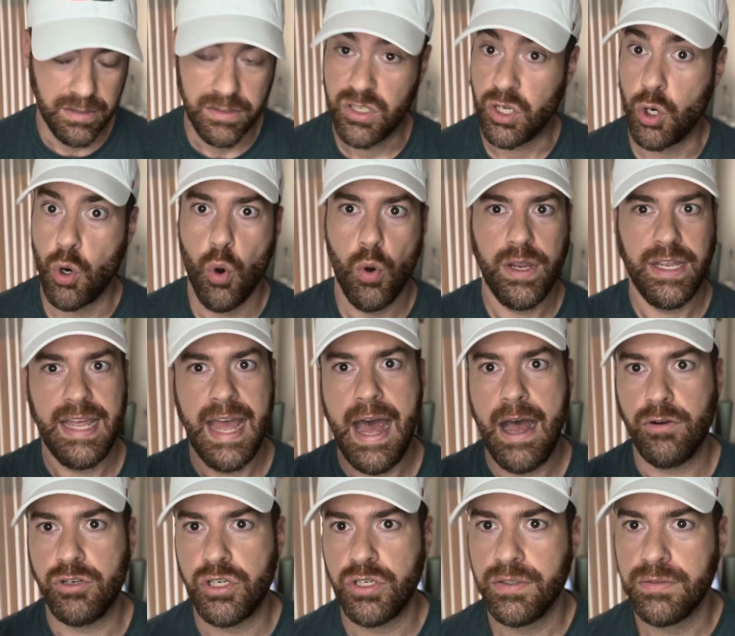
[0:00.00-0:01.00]
Corey
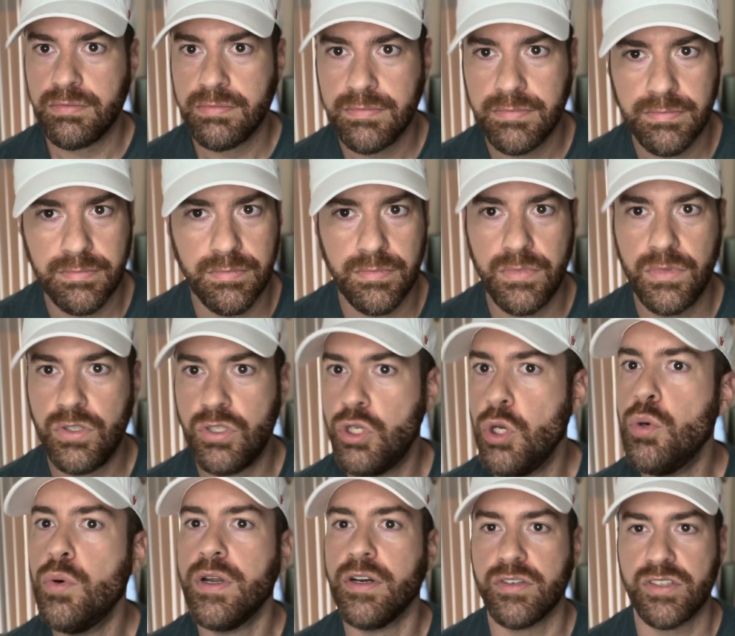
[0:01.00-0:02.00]
Couch,
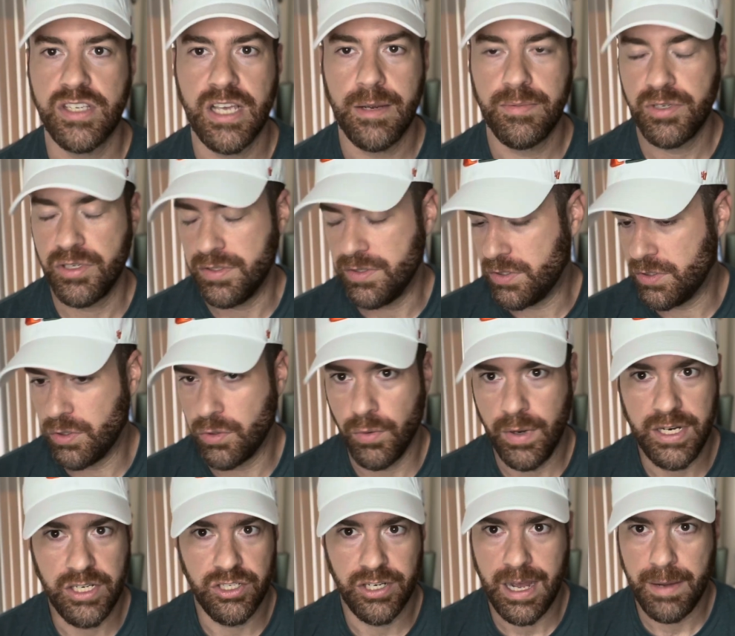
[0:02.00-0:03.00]
2 interceptions.
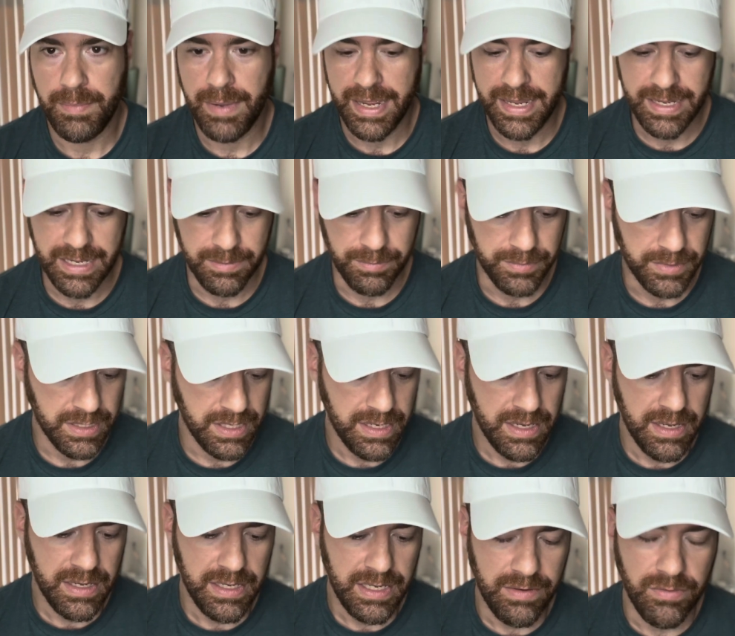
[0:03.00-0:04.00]
Great job by him.
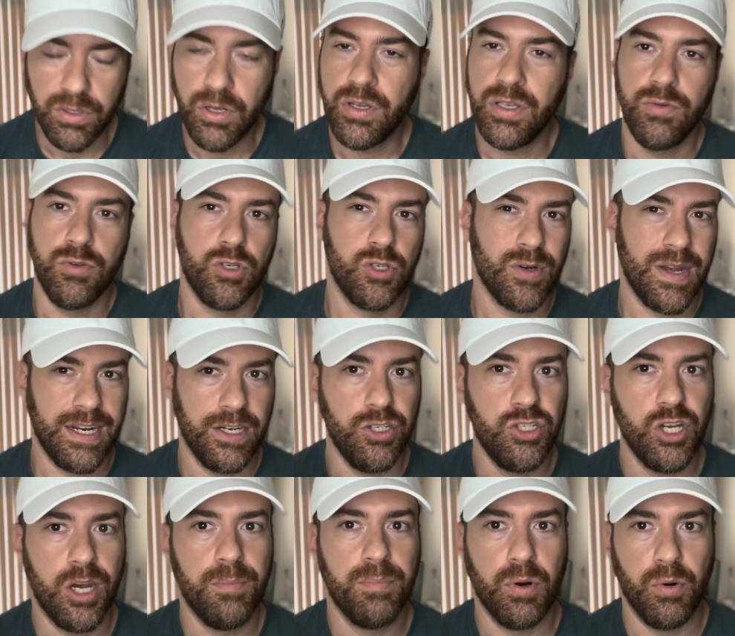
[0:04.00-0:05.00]
Even though he was trying to
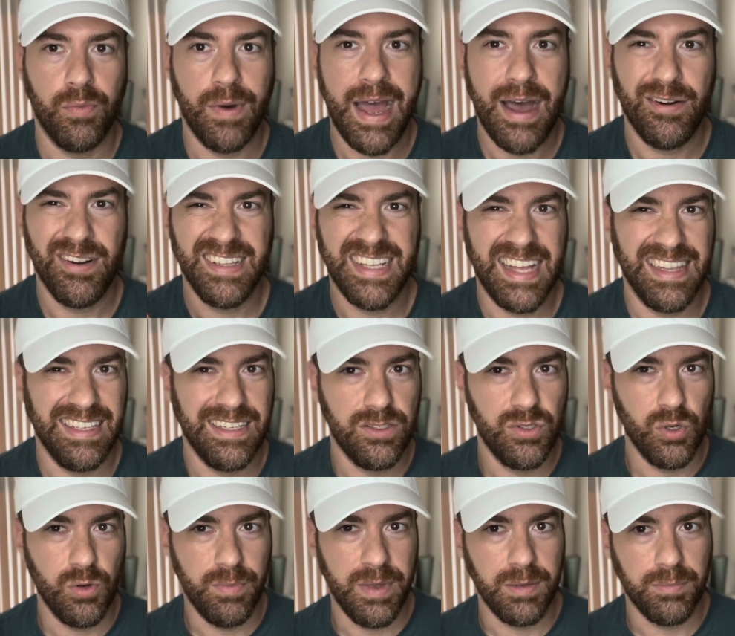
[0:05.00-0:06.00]
jump a route and that led
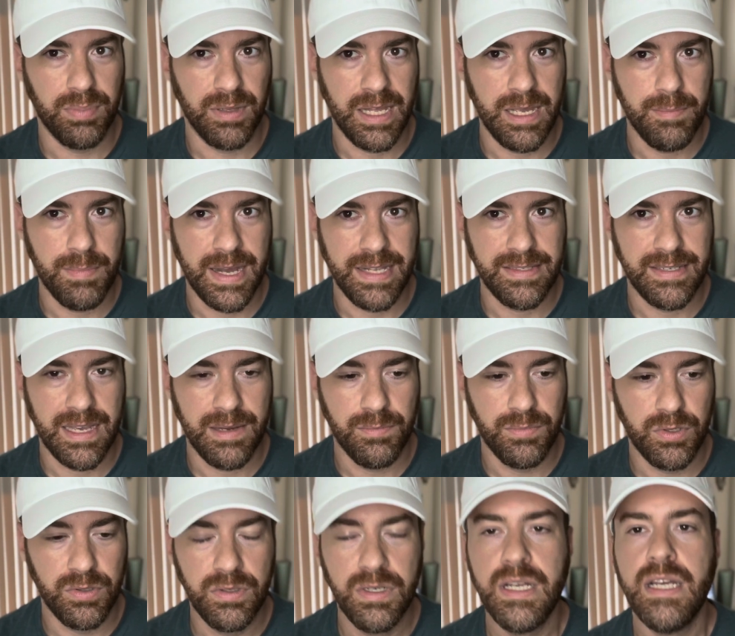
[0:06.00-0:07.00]
to a big play by
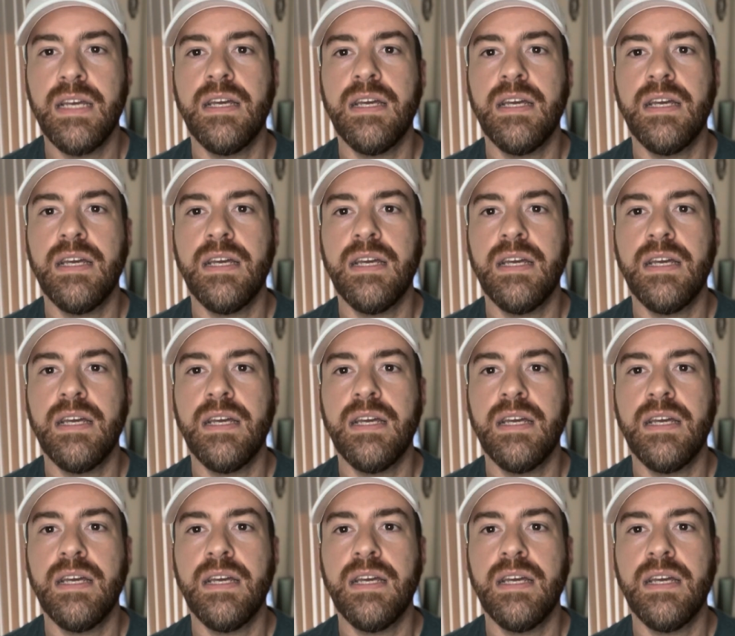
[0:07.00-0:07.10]
Temple,